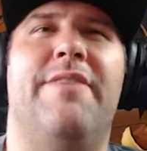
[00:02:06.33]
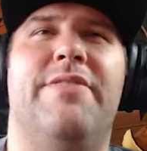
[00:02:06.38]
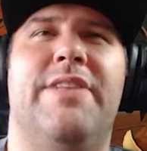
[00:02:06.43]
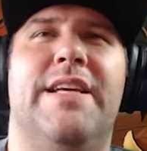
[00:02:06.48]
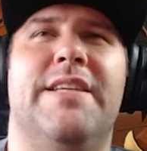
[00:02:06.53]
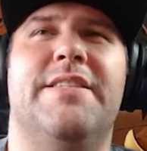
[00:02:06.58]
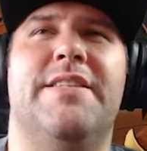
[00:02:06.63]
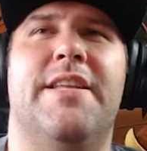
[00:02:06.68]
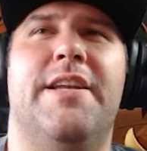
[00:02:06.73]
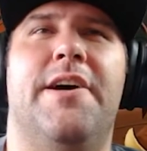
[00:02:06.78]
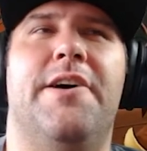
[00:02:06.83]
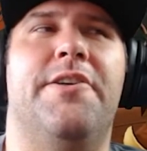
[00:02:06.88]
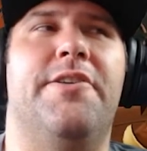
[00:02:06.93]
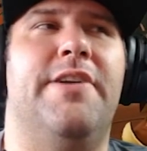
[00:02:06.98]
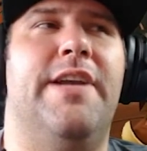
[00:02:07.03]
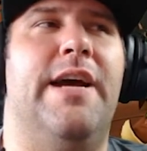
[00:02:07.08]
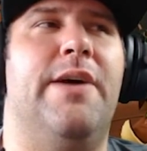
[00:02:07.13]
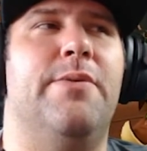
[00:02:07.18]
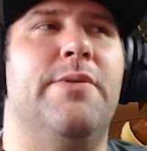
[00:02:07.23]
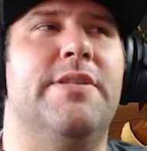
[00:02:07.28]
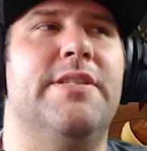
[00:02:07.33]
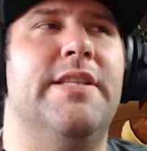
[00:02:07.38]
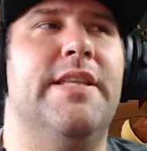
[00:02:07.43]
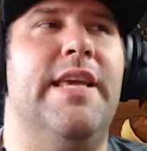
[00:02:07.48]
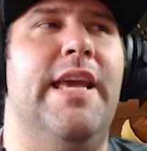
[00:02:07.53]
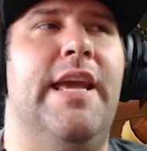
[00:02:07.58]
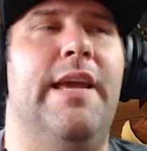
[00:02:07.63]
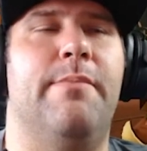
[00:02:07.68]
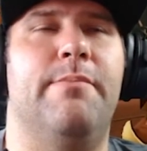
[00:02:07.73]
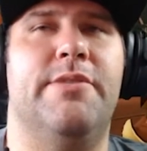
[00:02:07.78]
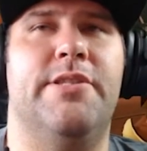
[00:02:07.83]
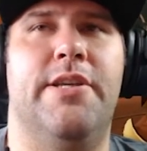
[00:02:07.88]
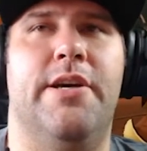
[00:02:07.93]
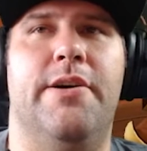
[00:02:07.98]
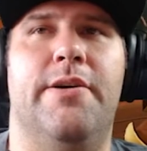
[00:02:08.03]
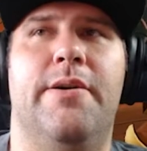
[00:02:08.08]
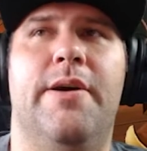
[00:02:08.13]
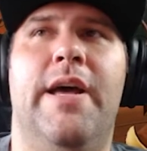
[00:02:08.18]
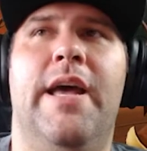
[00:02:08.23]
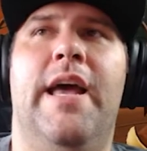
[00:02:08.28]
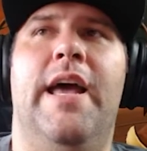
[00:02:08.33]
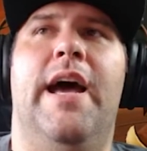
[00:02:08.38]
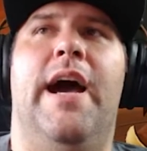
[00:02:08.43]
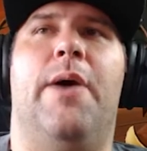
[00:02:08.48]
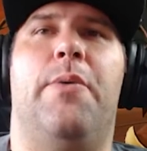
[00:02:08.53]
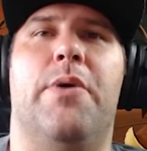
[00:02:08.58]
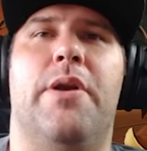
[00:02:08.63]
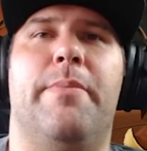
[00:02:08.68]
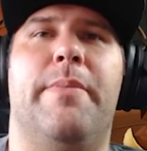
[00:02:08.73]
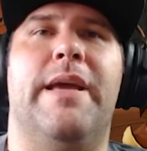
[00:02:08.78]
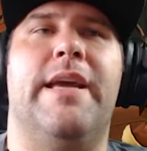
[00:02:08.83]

less than 100 hours in the game, so I want to make